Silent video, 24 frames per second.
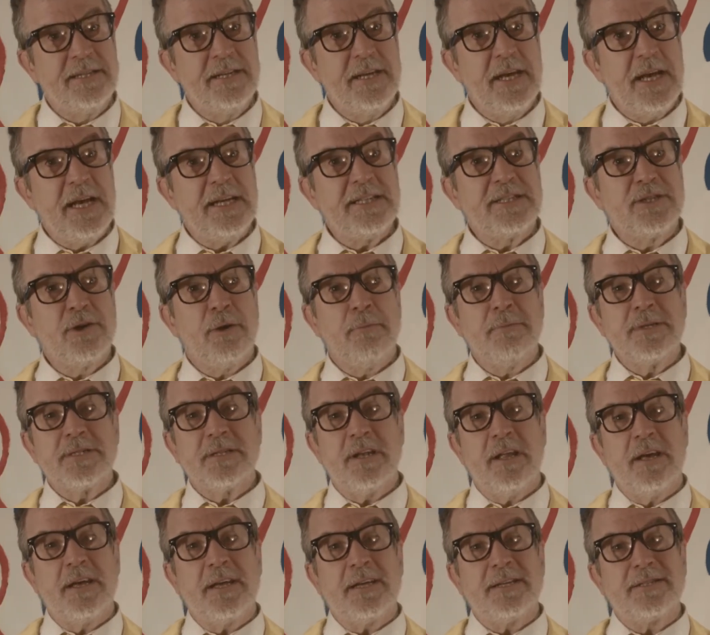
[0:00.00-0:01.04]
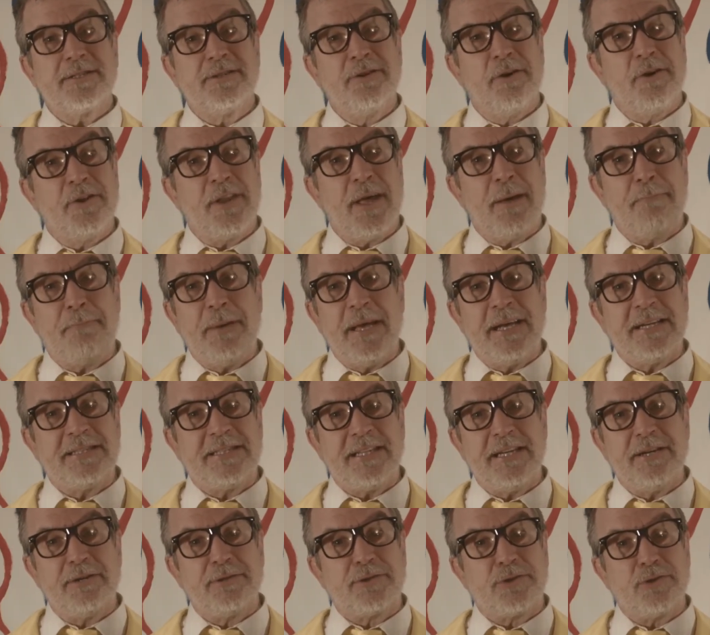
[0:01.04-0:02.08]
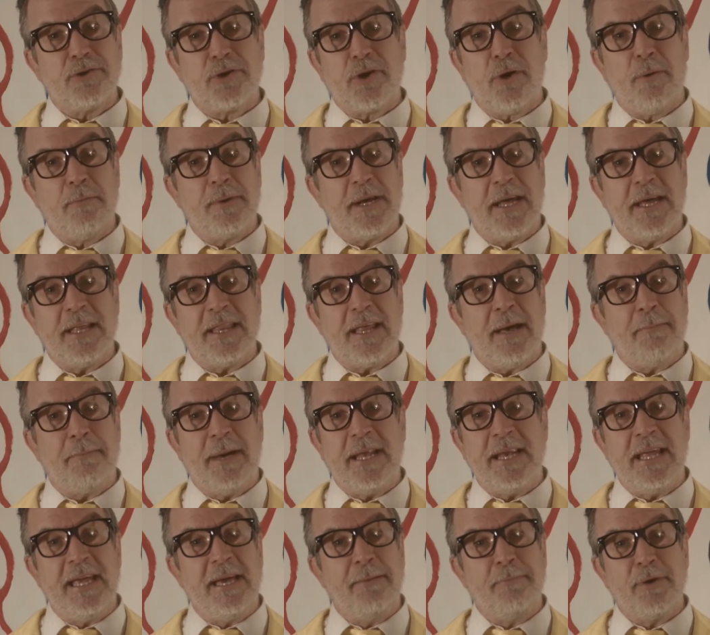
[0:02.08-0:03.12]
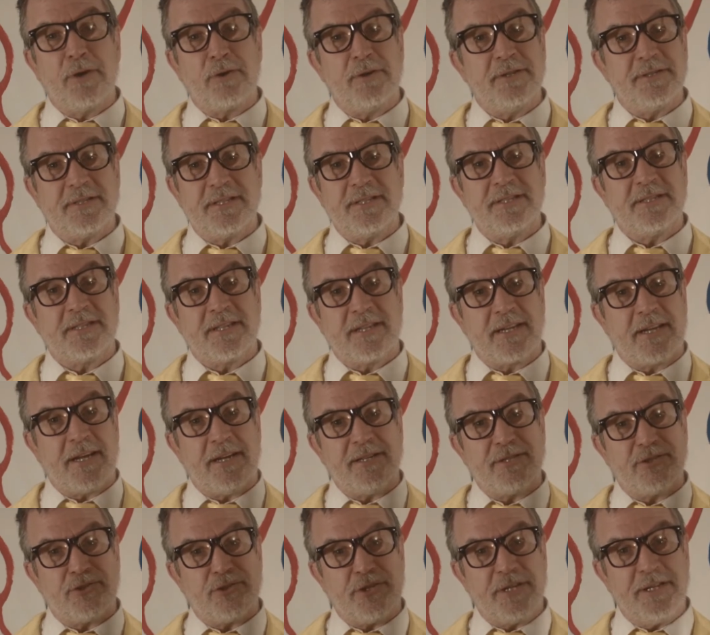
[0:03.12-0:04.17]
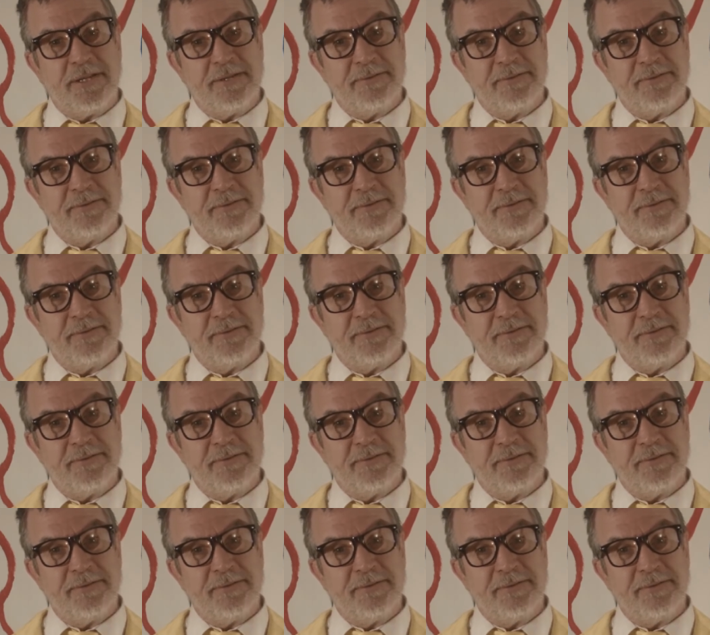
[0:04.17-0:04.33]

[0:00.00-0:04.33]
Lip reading: It's almost like it's not that big a deal to accommodate that many immigrants into the country.